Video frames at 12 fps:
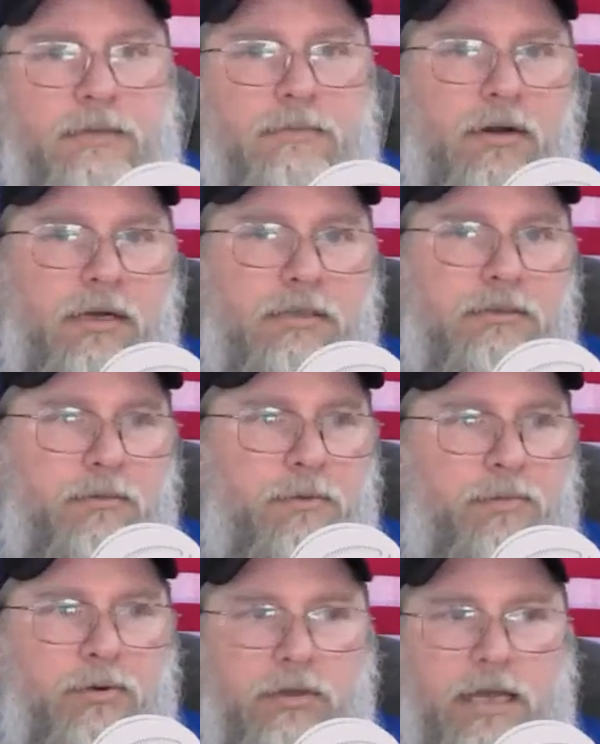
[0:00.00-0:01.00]
Alright, so I'm going
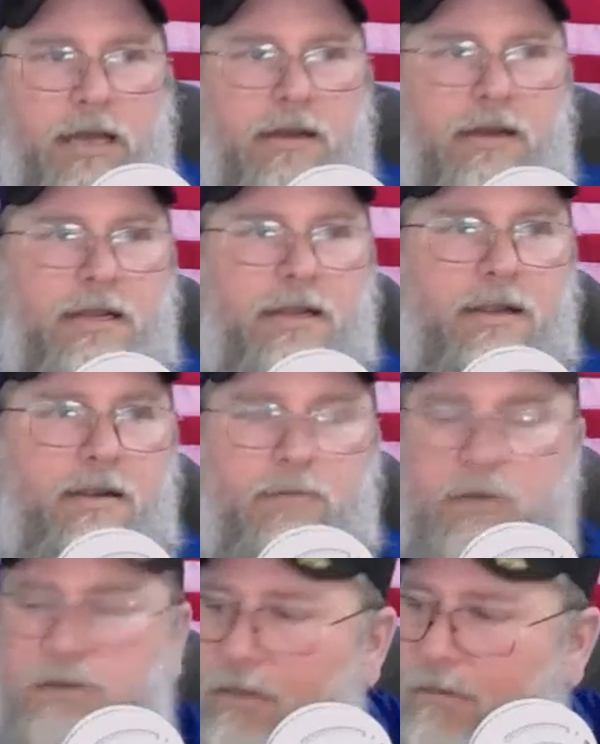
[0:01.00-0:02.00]
to pull it out here.
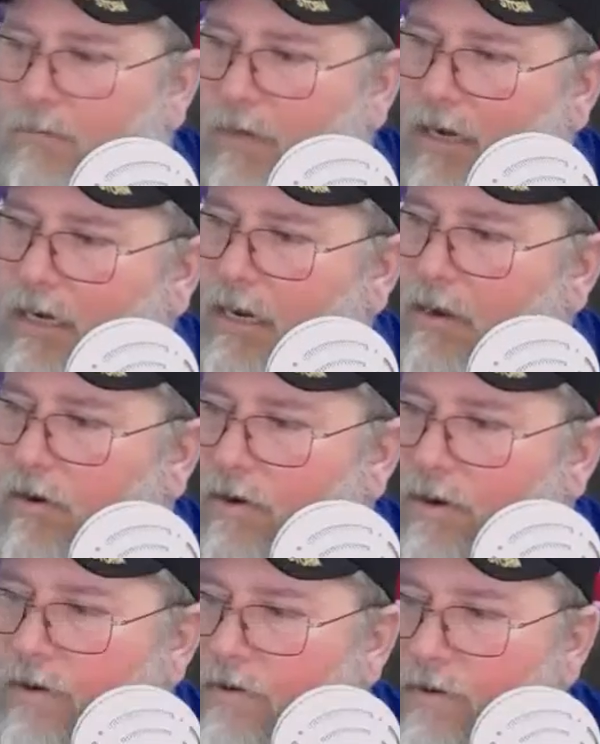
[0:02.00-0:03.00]
What's up, Mike? How are
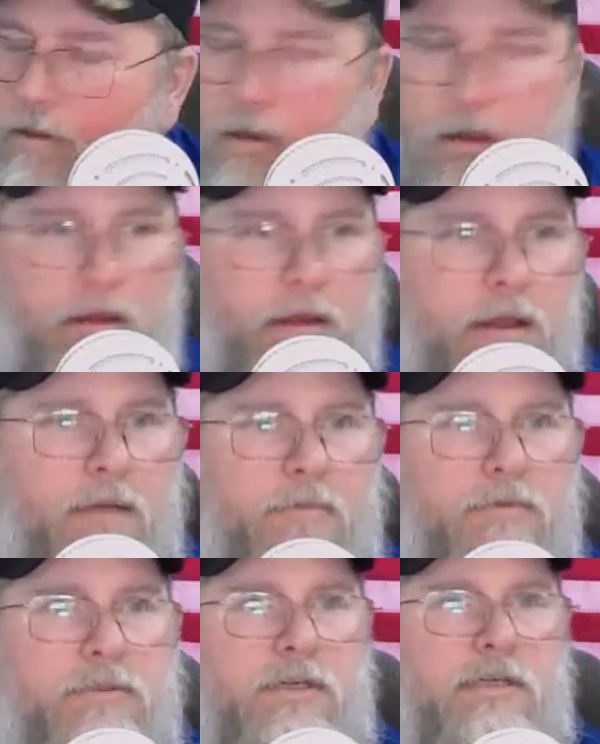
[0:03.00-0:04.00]
you? I'm
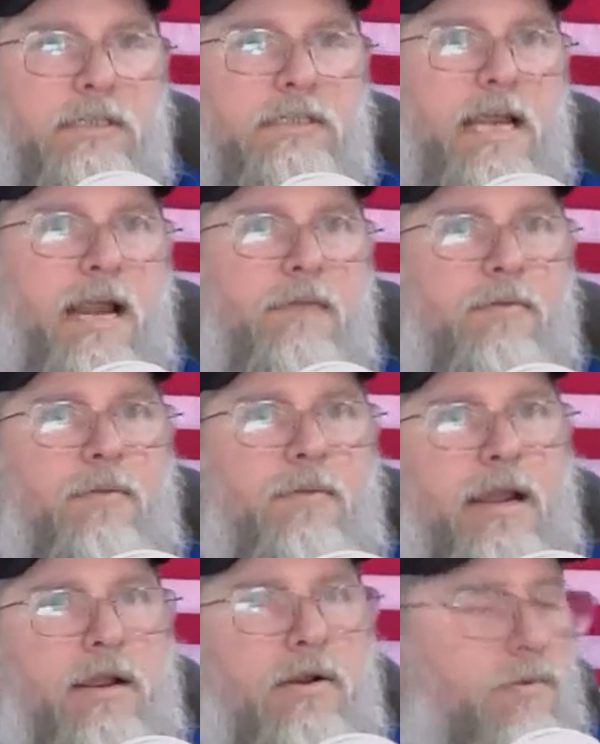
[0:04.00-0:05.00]
going to turn this camera
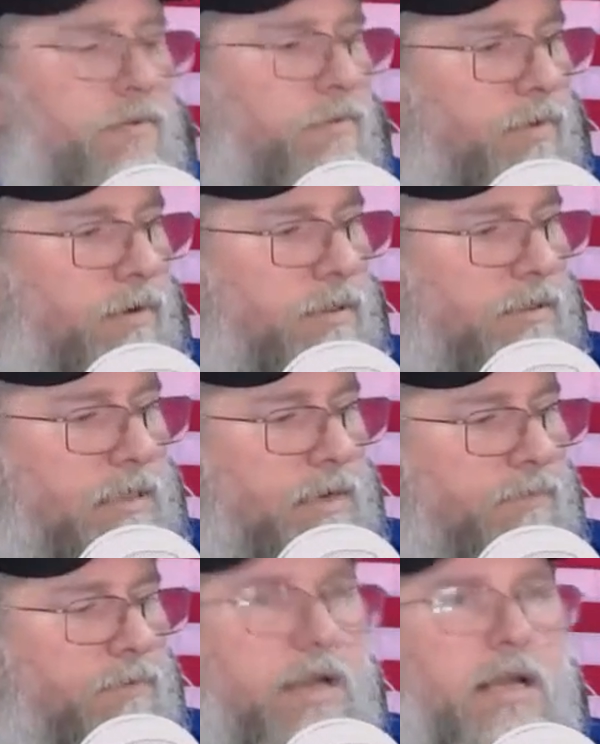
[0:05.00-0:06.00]
back on, and we're going to see
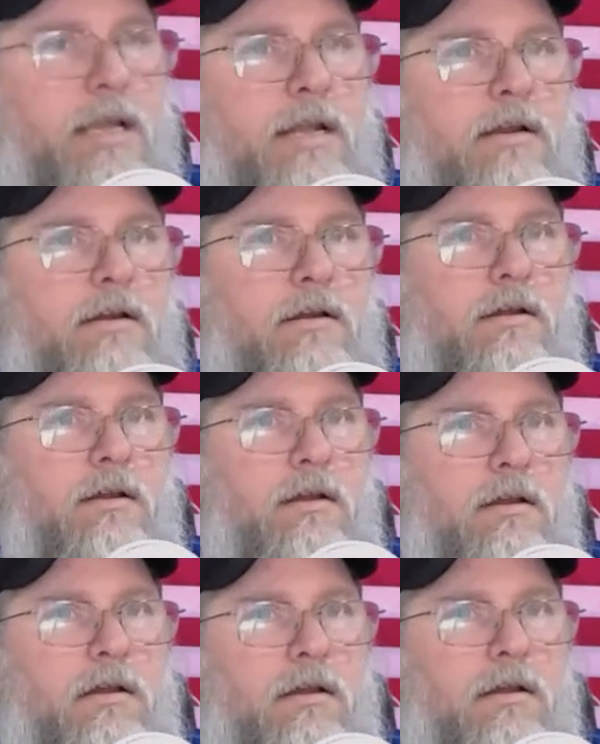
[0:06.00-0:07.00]
if we can get a
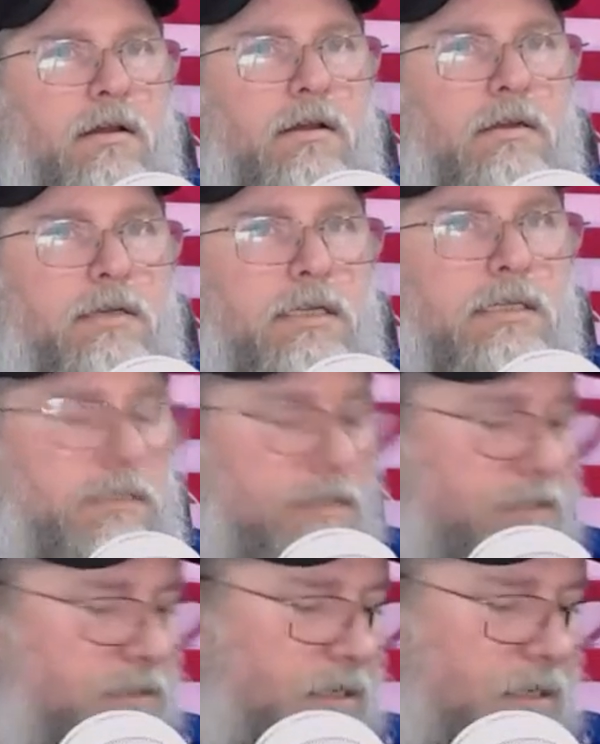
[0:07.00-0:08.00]
decent
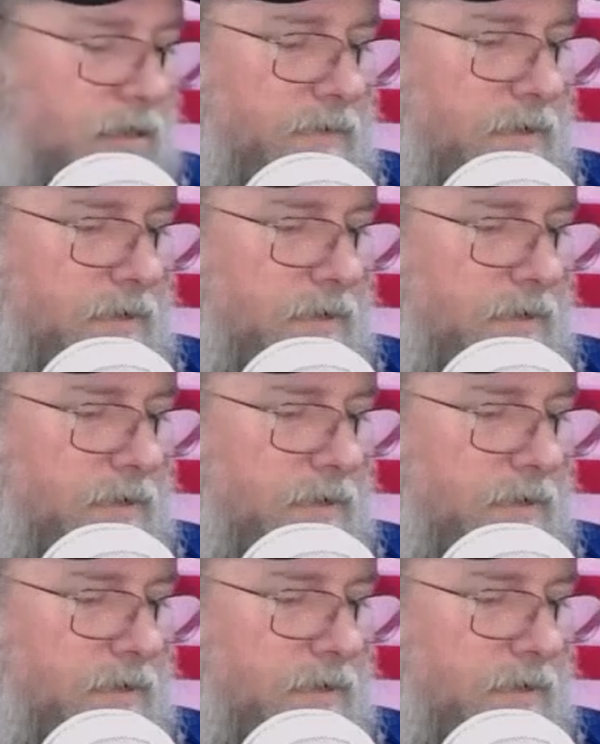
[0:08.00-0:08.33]
shot of it.